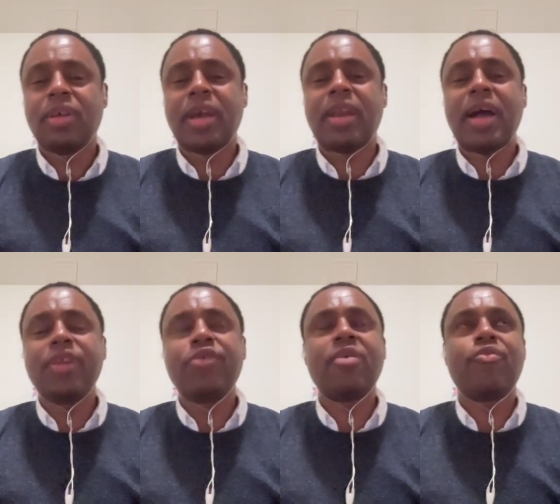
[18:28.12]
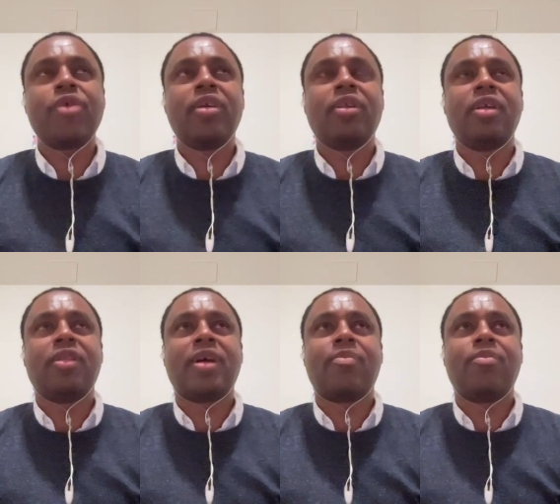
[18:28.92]
and I try to bring a lot of
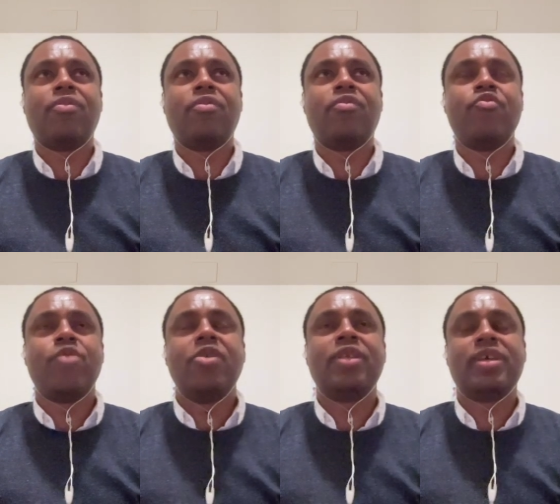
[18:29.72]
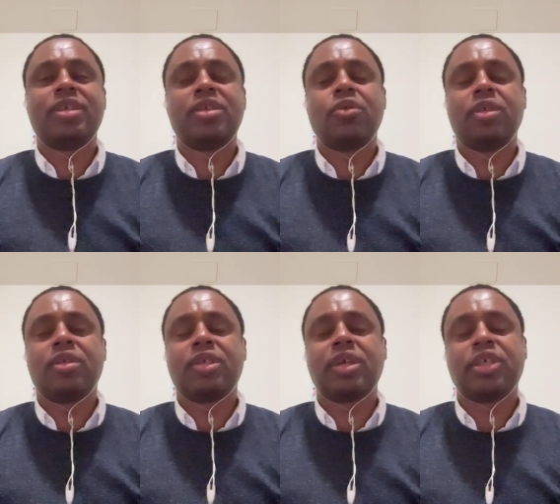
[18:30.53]
that realness to the
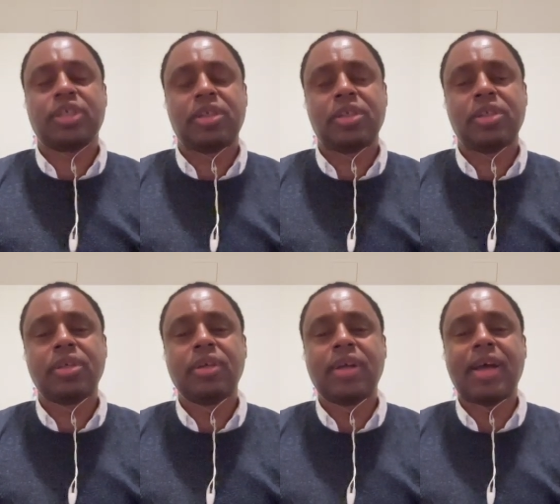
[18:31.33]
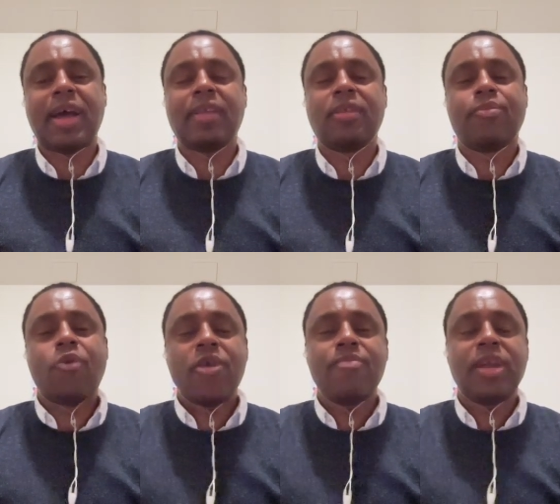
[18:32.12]
discussions at the
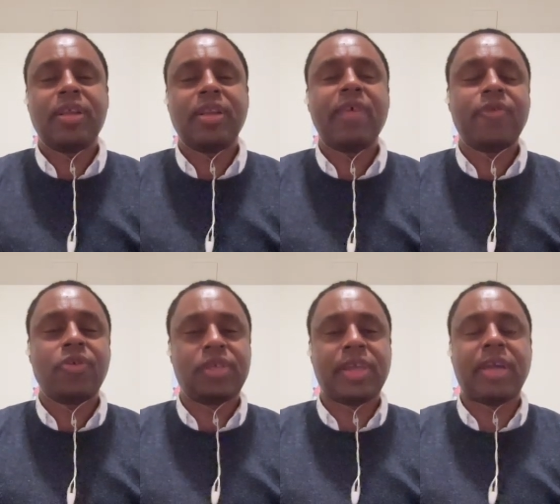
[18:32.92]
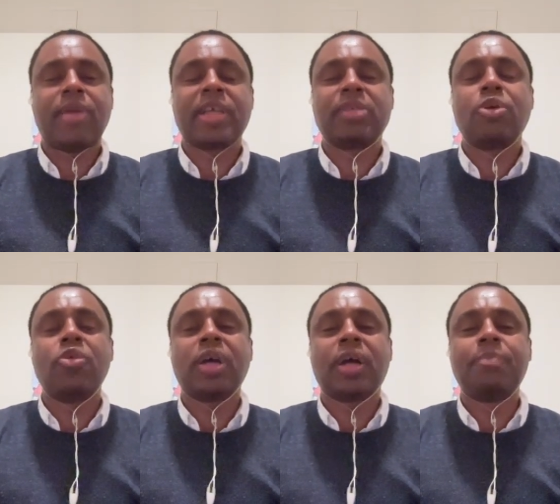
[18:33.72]
board meeting levels at Mass
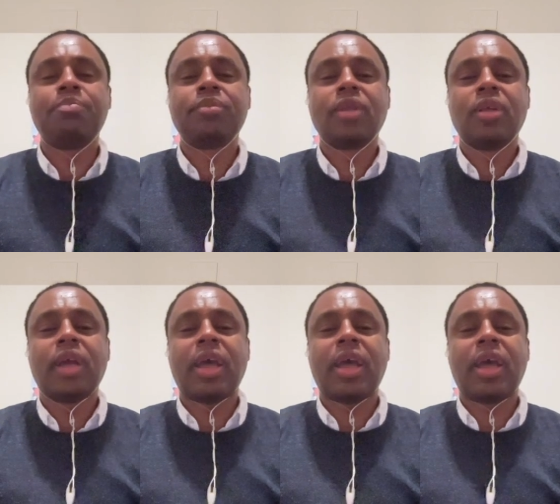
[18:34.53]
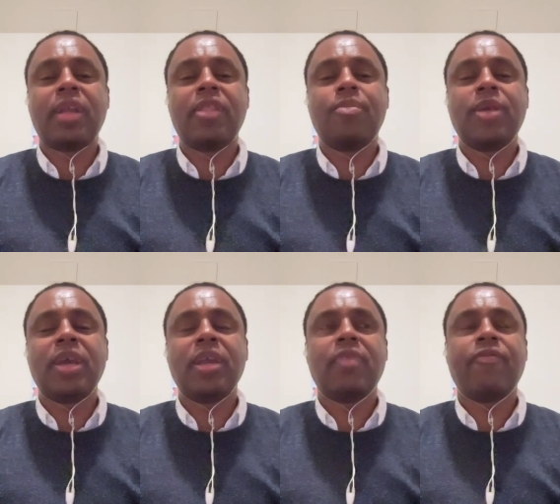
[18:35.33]
MoCA. And in the
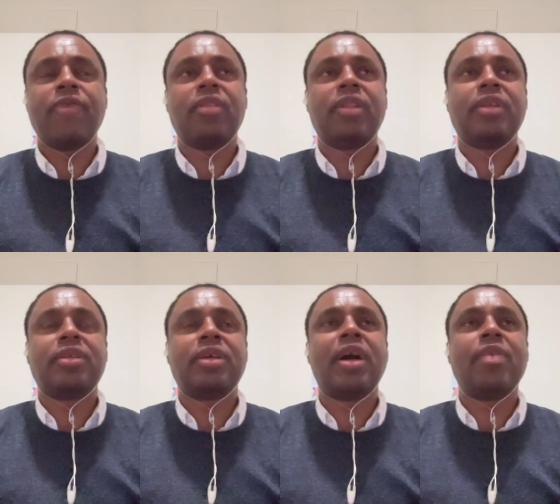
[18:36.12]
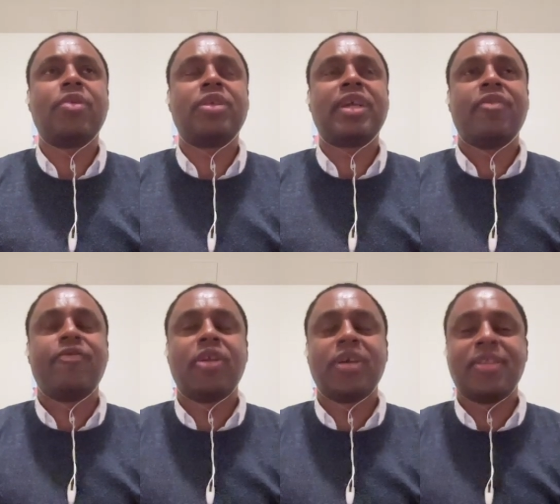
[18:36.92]
beginning, it felt like time that it was kind of
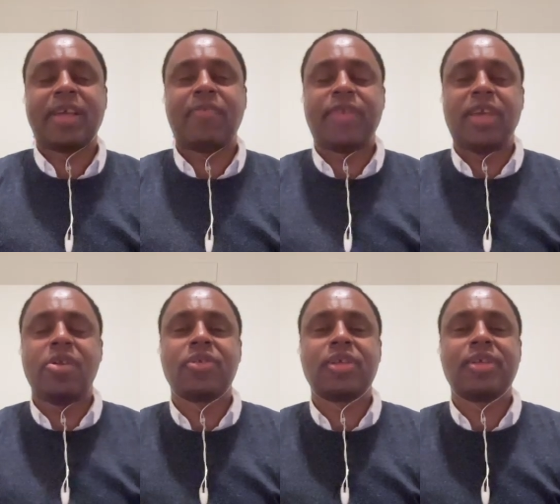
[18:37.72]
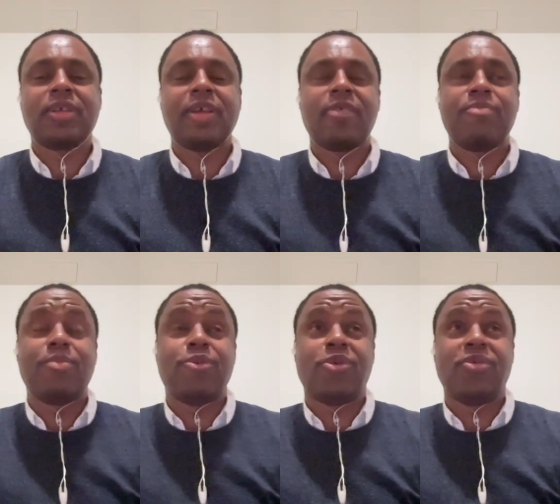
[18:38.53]
falling on deaf ears because a lot of
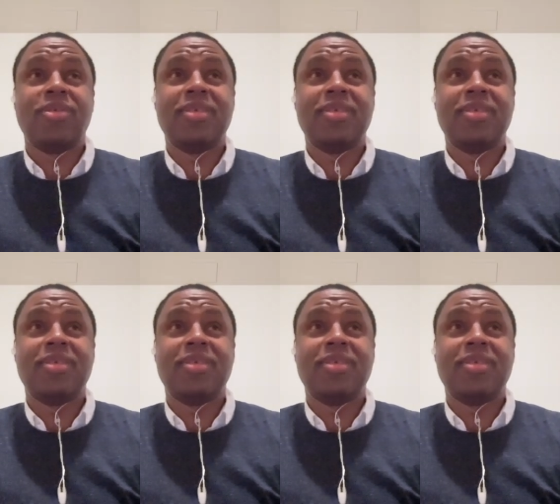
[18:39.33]
people